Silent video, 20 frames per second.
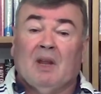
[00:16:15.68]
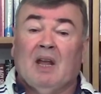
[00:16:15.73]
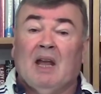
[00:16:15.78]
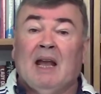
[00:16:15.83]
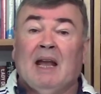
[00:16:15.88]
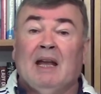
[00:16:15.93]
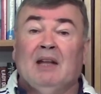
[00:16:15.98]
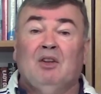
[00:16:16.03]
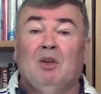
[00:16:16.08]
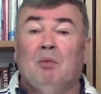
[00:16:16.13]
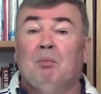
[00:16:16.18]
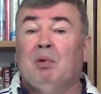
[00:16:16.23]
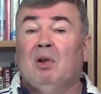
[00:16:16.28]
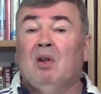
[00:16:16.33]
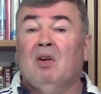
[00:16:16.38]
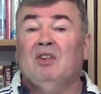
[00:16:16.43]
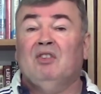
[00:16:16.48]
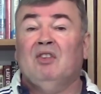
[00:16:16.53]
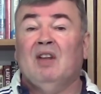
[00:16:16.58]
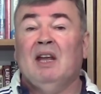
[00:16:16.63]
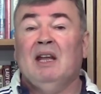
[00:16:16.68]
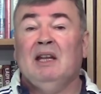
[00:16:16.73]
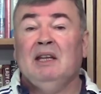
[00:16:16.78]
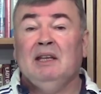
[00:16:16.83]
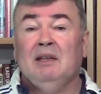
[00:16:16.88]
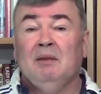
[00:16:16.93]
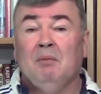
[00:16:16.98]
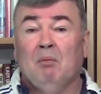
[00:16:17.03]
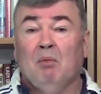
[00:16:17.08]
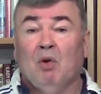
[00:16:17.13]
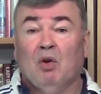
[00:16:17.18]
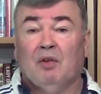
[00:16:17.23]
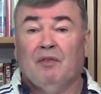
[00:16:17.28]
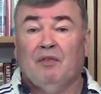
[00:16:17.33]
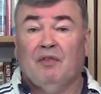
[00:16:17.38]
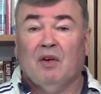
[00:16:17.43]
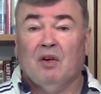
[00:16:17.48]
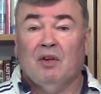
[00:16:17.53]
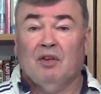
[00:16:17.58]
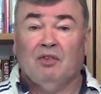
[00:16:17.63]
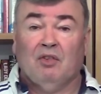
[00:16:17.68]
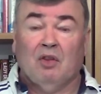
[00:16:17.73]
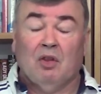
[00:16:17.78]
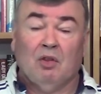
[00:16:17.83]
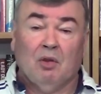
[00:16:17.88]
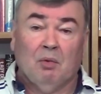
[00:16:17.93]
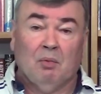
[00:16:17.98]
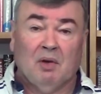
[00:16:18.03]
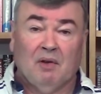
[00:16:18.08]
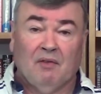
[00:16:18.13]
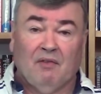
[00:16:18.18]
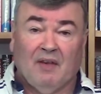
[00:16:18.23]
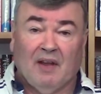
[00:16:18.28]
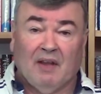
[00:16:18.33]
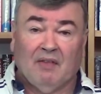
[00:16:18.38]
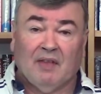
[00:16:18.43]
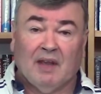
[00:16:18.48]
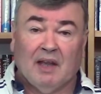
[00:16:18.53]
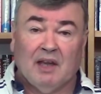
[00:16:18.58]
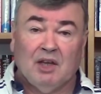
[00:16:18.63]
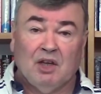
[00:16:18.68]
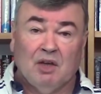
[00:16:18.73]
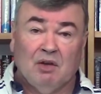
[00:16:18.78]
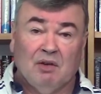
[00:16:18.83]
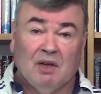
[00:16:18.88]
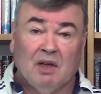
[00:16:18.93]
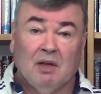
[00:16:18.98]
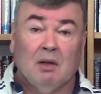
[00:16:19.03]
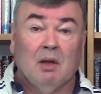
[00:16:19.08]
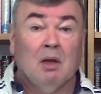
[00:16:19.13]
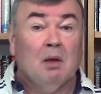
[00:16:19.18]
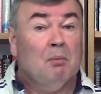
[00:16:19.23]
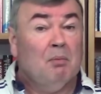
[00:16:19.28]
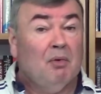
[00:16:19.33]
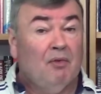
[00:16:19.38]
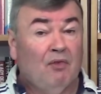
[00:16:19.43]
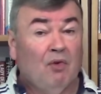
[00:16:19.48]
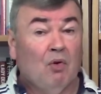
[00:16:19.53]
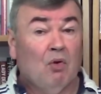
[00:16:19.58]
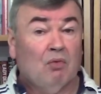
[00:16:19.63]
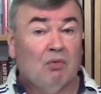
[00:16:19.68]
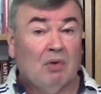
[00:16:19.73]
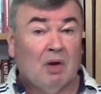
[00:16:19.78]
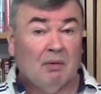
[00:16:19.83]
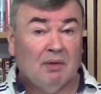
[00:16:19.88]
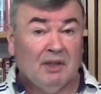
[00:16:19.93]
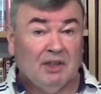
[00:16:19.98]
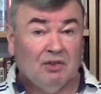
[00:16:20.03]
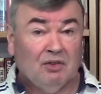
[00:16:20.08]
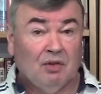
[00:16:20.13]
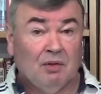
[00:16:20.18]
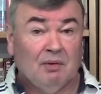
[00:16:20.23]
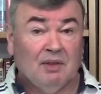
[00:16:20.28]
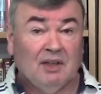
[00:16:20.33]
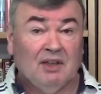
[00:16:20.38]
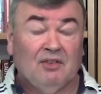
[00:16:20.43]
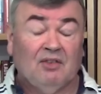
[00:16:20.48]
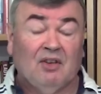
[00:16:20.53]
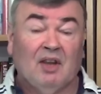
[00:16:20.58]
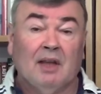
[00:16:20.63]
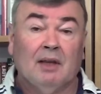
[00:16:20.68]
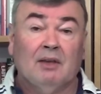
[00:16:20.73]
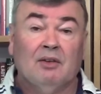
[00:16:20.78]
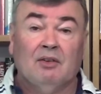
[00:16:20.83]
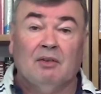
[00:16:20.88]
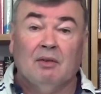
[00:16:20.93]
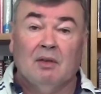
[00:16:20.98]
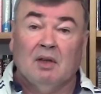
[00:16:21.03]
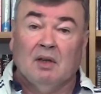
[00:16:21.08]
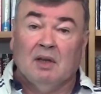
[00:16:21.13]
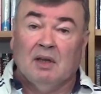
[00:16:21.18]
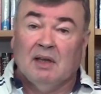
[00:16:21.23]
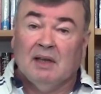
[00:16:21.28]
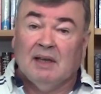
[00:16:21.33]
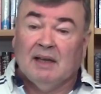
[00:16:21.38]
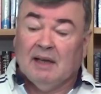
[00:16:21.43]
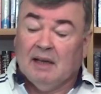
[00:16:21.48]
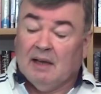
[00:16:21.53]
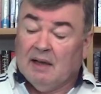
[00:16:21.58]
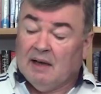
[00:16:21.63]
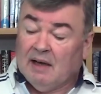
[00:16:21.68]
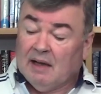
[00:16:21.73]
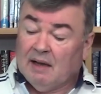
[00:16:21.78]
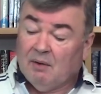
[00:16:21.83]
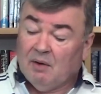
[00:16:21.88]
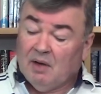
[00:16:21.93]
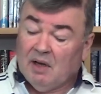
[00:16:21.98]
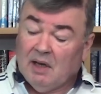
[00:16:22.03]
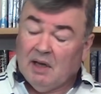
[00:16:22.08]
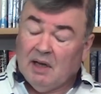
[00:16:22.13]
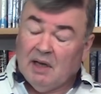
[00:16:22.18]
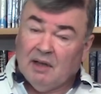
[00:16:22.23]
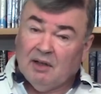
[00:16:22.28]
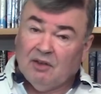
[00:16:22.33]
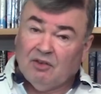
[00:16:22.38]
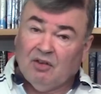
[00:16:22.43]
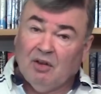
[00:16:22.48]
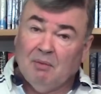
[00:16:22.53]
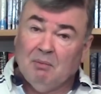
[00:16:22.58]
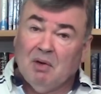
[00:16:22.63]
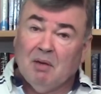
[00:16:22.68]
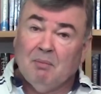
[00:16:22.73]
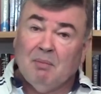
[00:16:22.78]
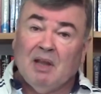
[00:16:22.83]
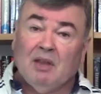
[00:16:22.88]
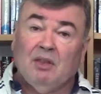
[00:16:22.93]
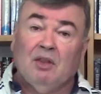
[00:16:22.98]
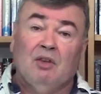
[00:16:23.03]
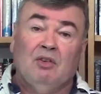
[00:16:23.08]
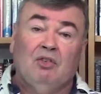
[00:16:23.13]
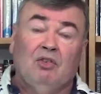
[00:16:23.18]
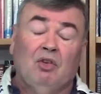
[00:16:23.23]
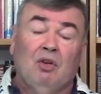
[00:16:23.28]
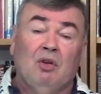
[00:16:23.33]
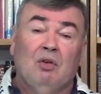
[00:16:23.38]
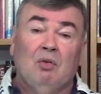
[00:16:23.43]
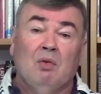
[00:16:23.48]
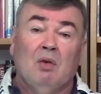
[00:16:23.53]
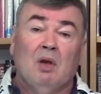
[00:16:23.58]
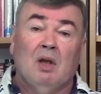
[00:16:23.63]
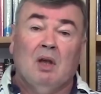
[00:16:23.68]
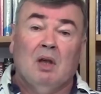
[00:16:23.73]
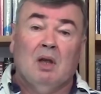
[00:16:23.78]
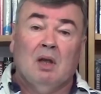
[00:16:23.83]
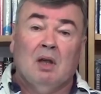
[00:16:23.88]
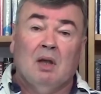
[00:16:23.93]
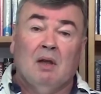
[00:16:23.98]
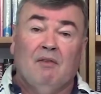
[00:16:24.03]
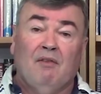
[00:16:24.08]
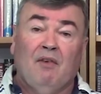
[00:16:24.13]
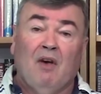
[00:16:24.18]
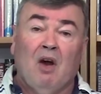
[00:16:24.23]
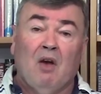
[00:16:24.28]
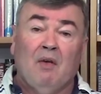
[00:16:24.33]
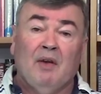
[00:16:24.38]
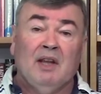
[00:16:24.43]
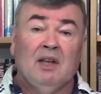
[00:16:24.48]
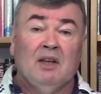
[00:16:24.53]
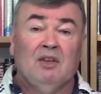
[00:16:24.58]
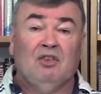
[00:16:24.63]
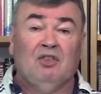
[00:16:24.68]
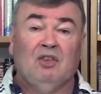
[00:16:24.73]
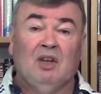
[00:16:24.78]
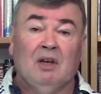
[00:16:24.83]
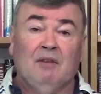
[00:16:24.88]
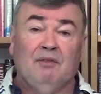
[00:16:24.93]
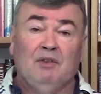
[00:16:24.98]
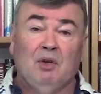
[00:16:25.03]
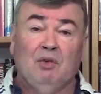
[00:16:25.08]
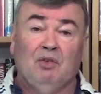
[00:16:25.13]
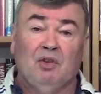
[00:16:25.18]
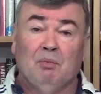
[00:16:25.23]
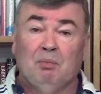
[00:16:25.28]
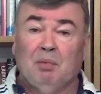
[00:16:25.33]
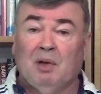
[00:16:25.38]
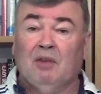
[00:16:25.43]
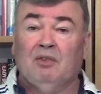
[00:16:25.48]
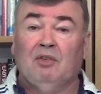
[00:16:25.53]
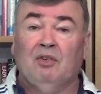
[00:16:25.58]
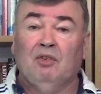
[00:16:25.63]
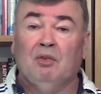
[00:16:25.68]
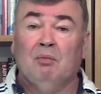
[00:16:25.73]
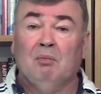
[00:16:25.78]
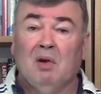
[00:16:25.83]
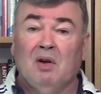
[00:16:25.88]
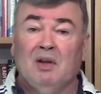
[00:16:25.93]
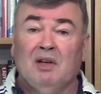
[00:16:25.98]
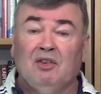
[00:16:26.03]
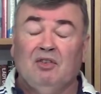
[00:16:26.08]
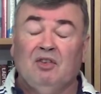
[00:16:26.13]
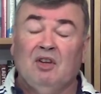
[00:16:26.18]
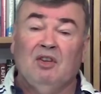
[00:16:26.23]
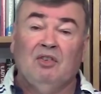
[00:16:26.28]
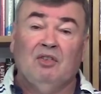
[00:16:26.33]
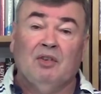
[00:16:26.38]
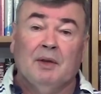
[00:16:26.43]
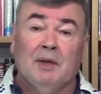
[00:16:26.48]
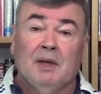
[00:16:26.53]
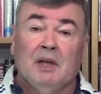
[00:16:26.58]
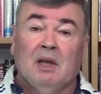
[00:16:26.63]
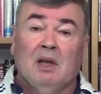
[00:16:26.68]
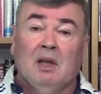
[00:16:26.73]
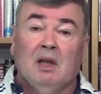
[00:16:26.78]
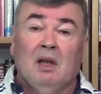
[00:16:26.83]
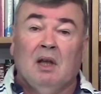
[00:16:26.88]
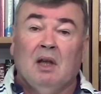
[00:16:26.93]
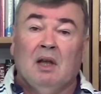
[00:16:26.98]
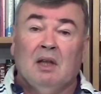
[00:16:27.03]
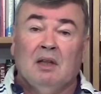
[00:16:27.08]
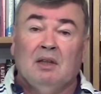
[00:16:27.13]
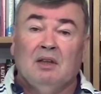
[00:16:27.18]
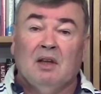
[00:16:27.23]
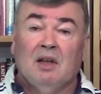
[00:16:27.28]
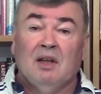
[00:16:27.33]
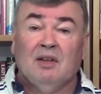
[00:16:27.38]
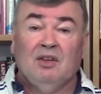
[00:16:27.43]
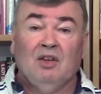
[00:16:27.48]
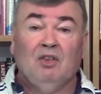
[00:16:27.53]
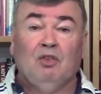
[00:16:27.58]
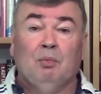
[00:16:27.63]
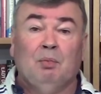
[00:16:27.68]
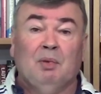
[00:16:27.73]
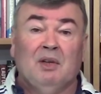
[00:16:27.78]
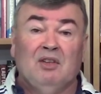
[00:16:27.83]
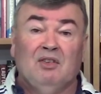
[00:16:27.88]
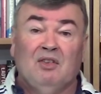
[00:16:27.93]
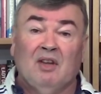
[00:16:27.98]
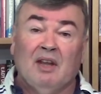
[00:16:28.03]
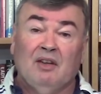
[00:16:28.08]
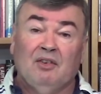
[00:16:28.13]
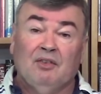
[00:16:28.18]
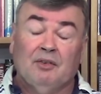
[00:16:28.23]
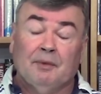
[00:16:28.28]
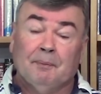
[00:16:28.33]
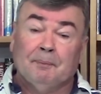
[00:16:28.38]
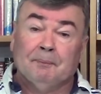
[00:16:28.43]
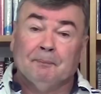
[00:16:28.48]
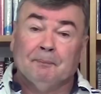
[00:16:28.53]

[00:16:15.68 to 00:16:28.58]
and applies any modifiers that will affect that unit before rolling 2d6. Now, in a similar method to firing, instead of using pluses and minuses under a discipline test,